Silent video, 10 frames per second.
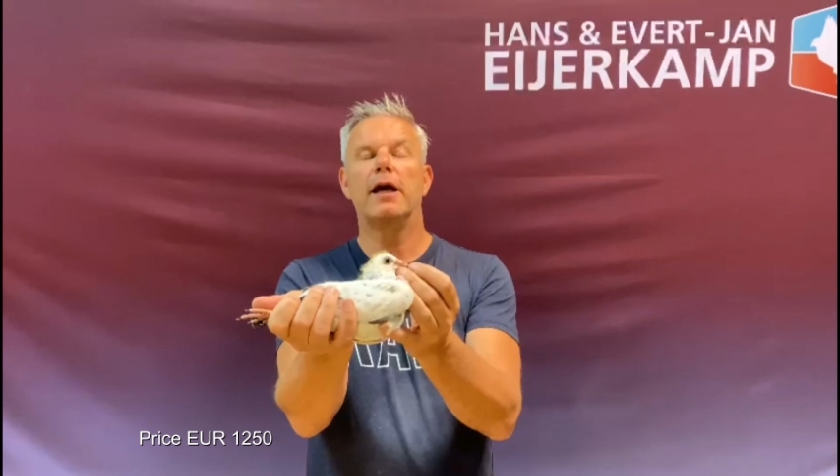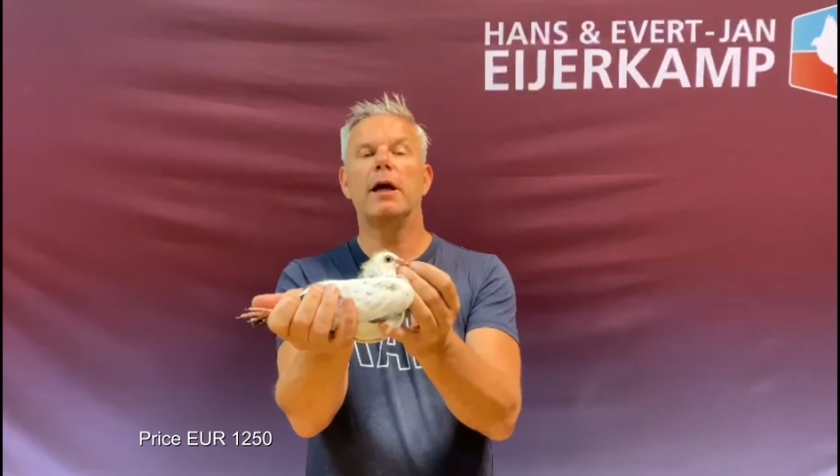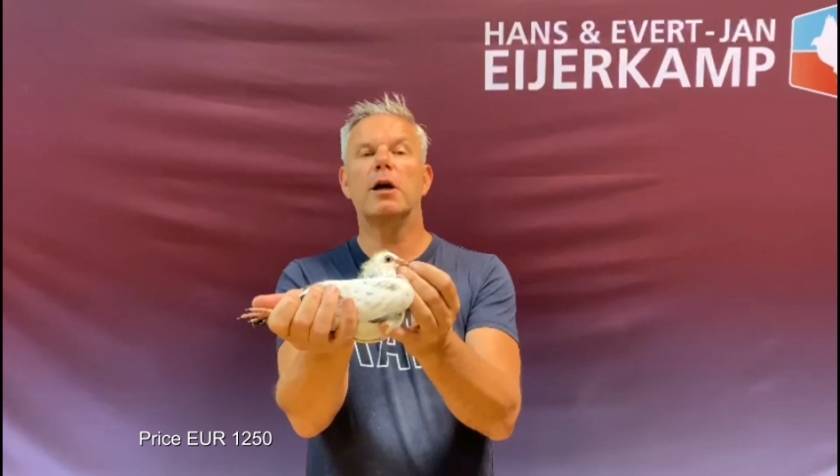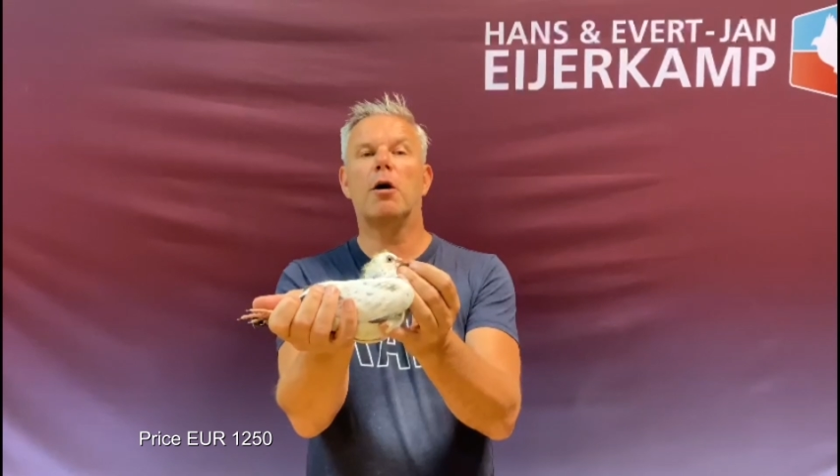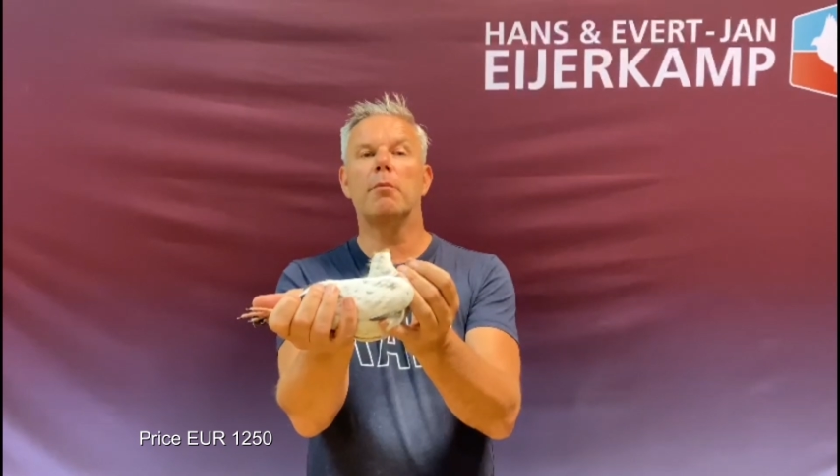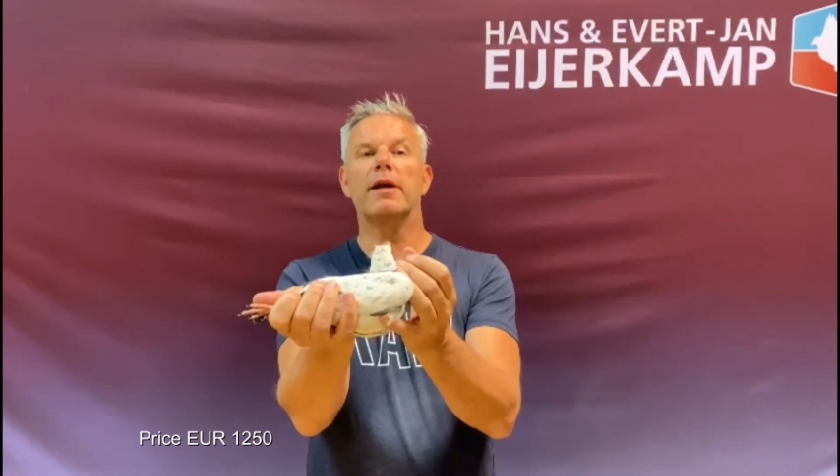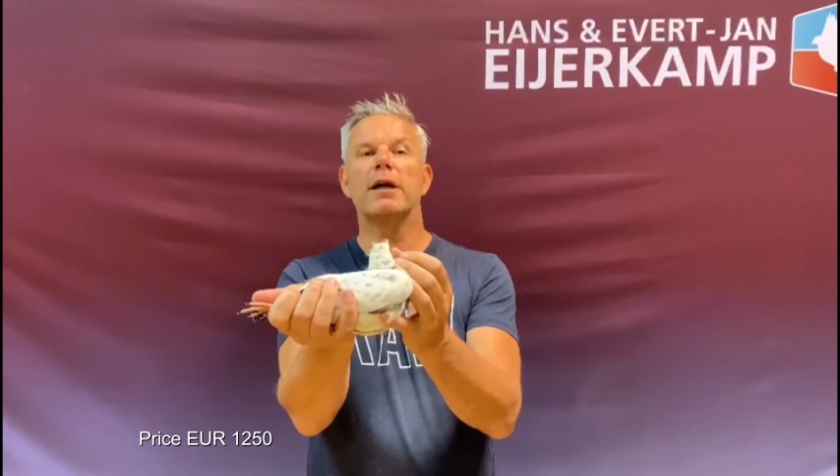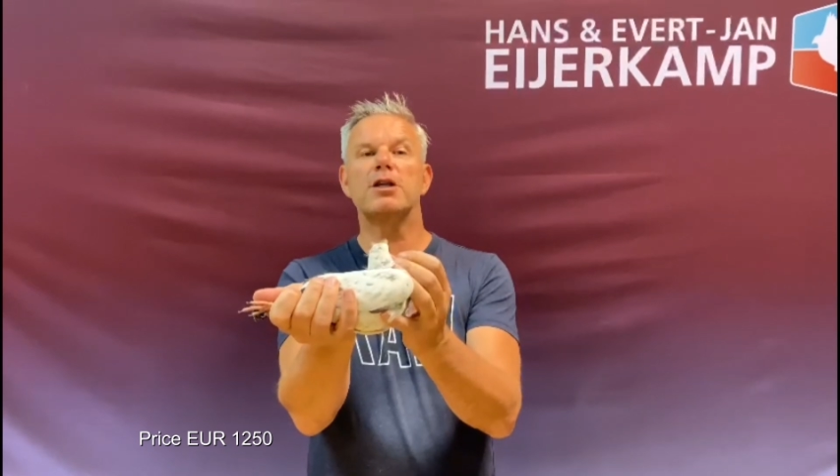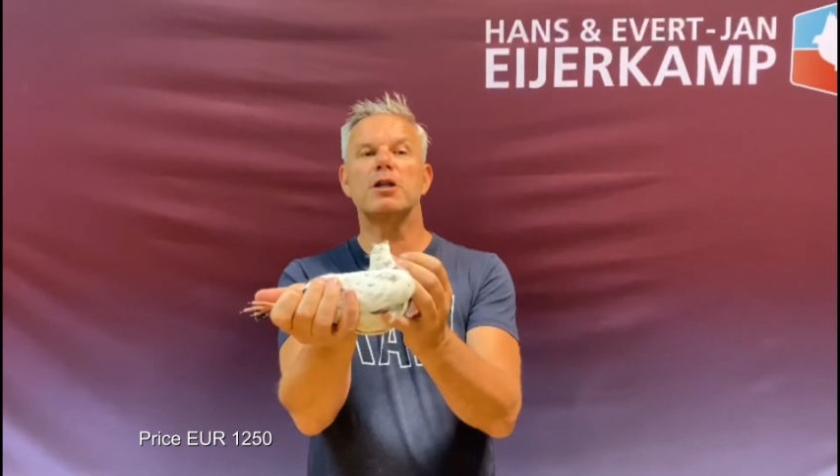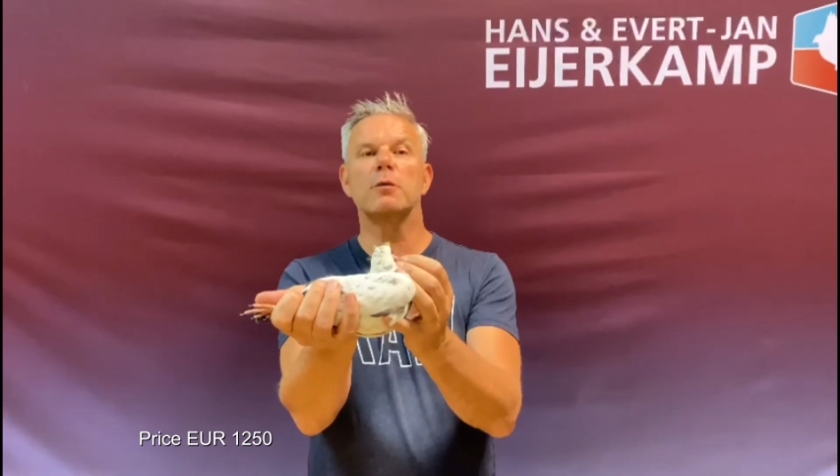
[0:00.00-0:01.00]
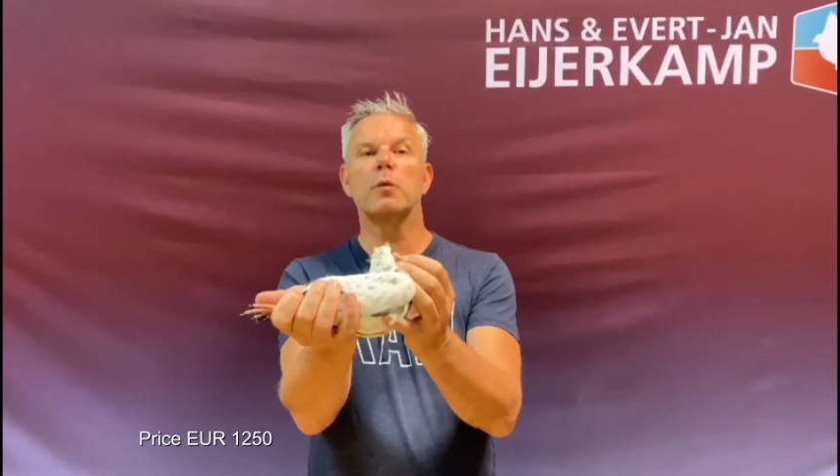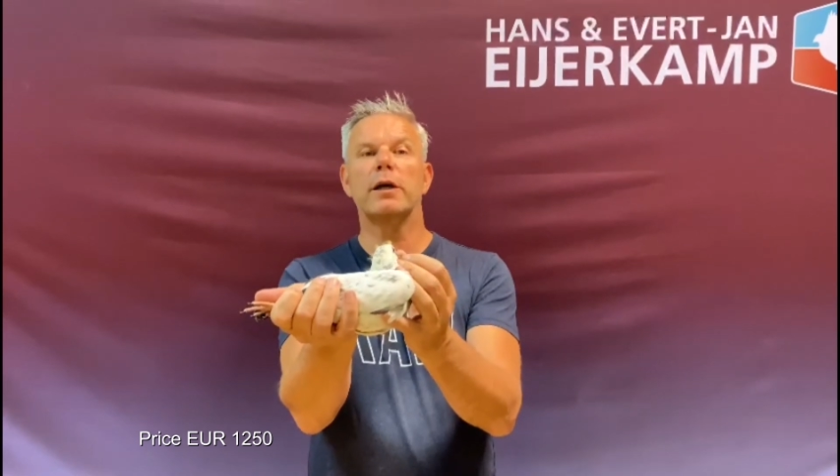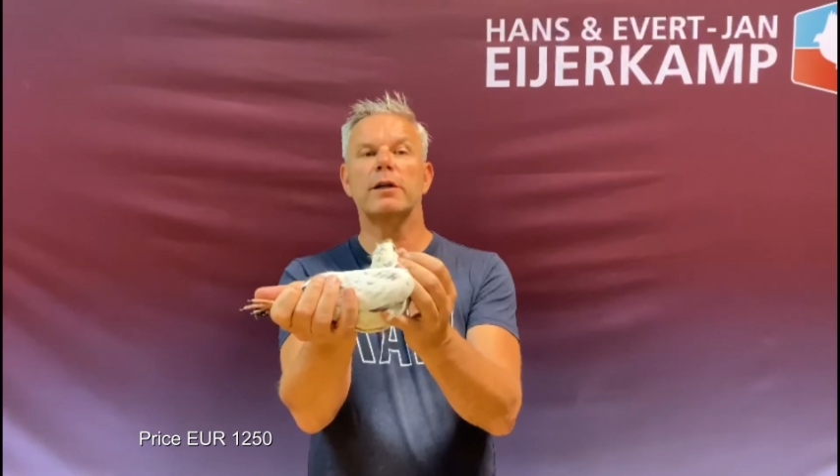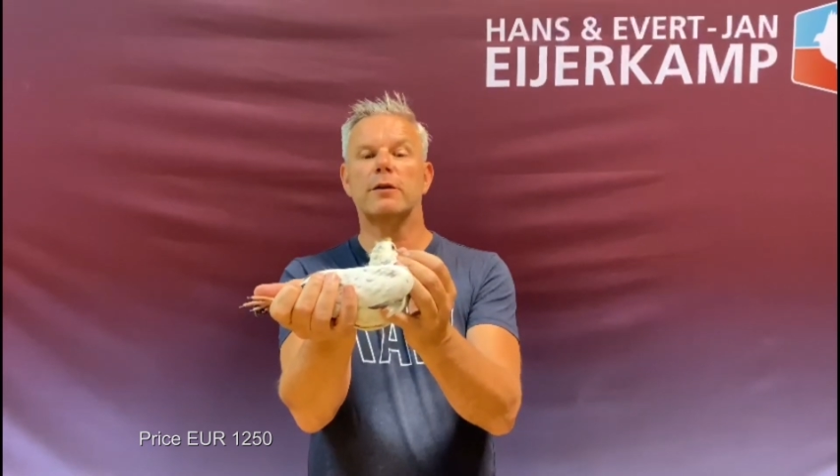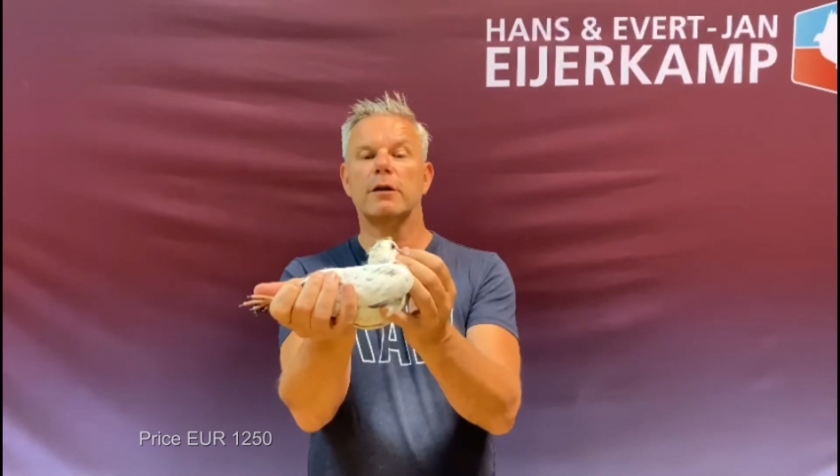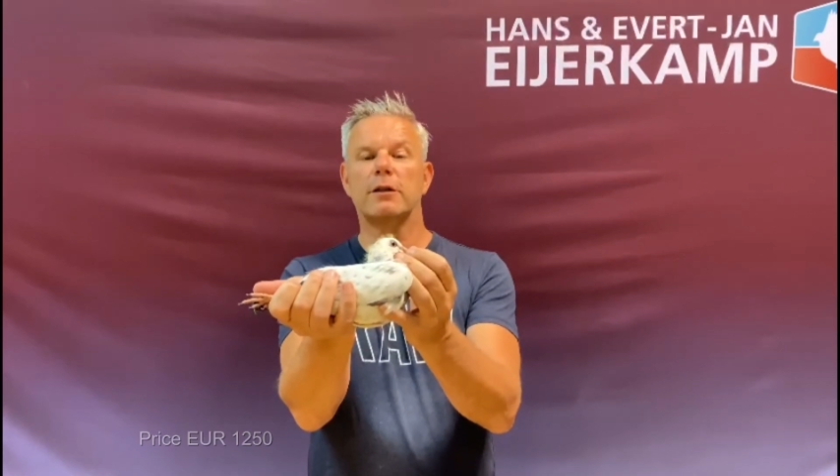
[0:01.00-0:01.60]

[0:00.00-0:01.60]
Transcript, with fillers: in combination with